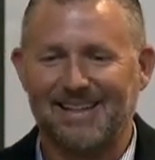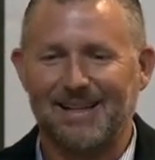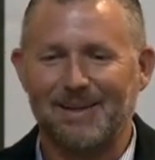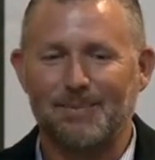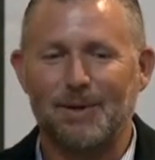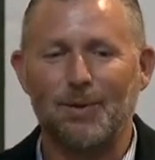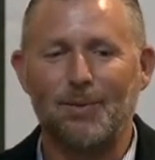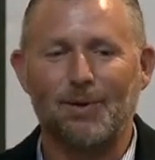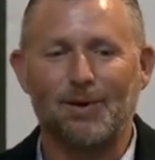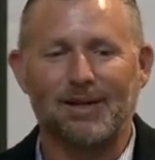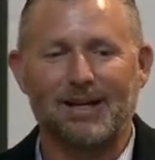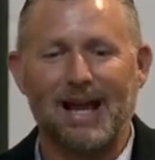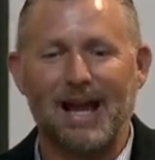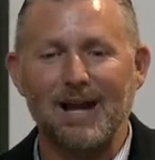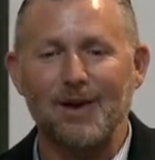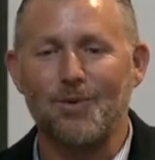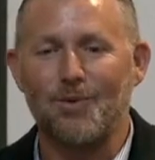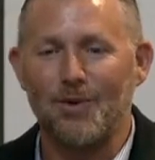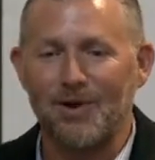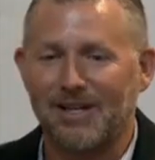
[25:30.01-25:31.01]
But we're kind
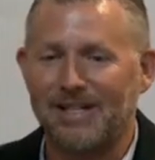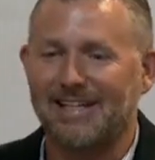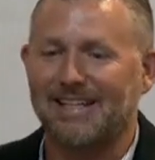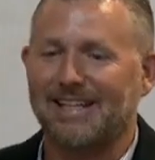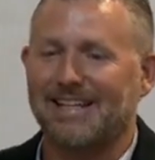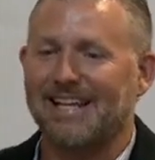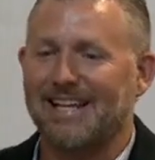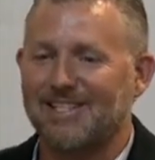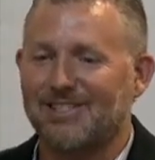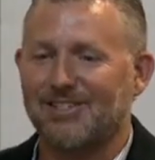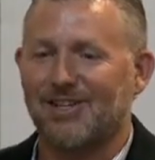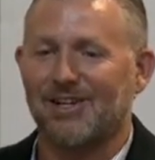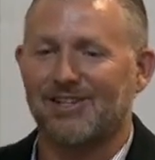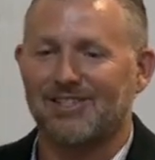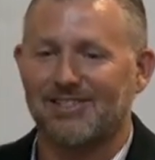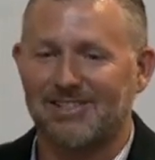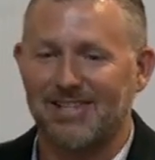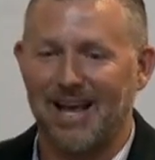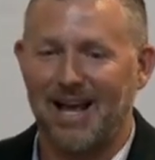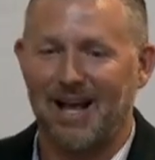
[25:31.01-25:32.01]
of working against
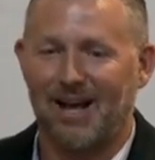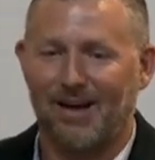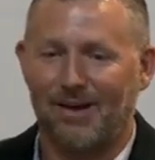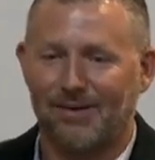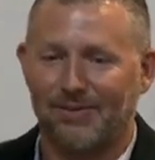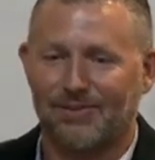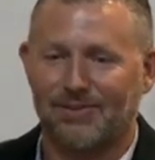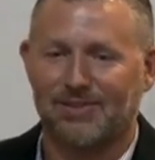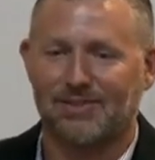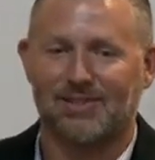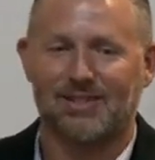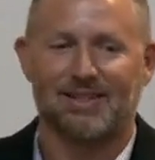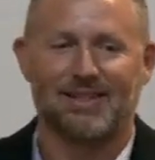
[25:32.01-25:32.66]
ourselves.